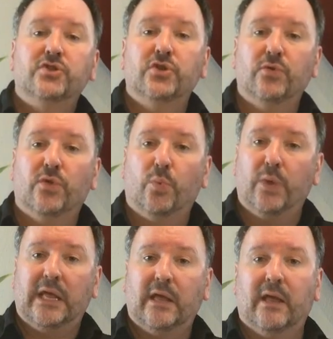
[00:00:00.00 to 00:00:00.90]
to the
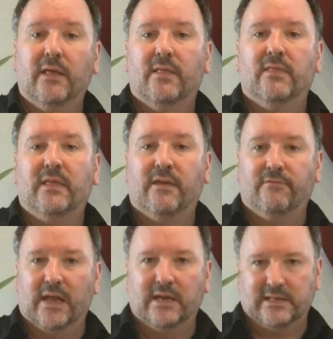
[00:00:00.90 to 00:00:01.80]
week the
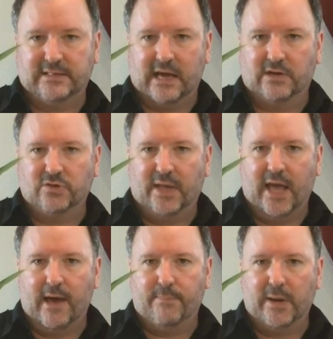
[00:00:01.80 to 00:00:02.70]
event is actually
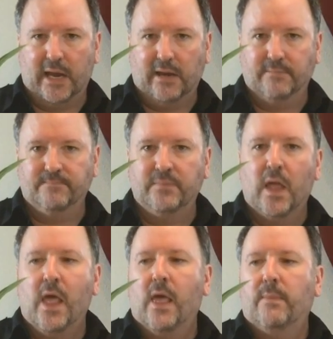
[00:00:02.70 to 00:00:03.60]
happening,
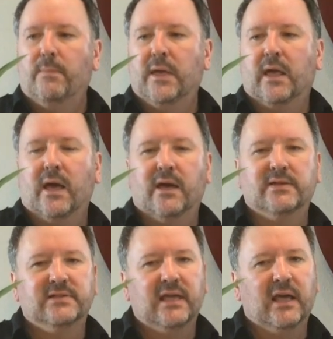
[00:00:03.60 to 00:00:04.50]

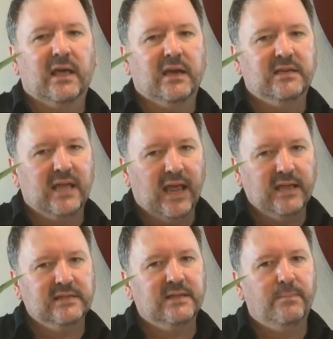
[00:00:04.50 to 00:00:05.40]
because it can
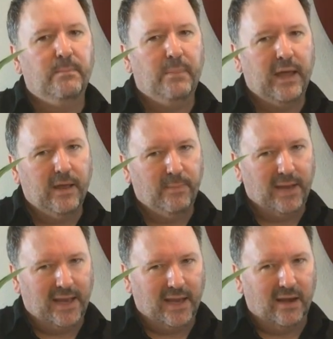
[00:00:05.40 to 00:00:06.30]
take some
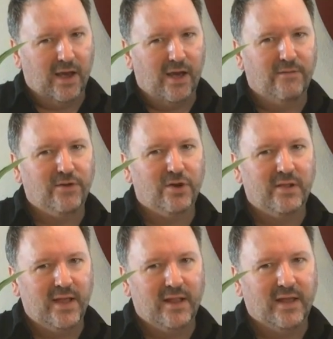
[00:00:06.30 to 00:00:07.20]
babying of your
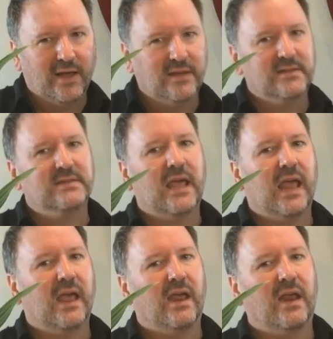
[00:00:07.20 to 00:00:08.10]
lilies
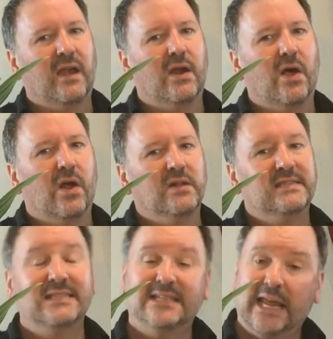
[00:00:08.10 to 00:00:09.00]
and
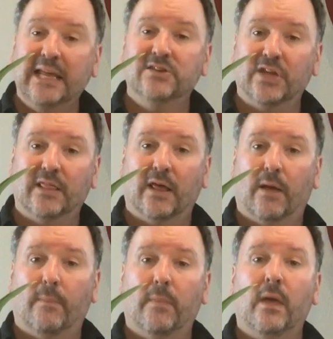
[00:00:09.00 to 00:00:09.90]
staging
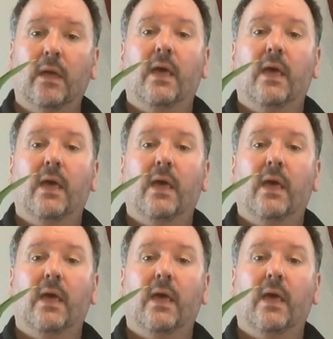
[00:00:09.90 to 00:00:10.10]
them,